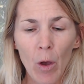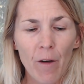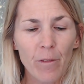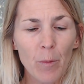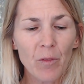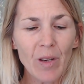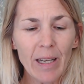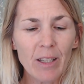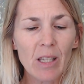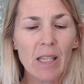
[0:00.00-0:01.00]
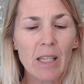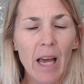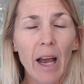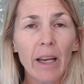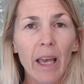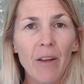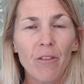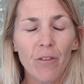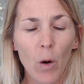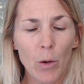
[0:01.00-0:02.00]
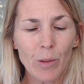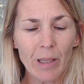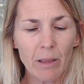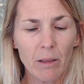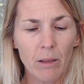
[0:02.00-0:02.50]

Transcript: from feeling stuck and frozen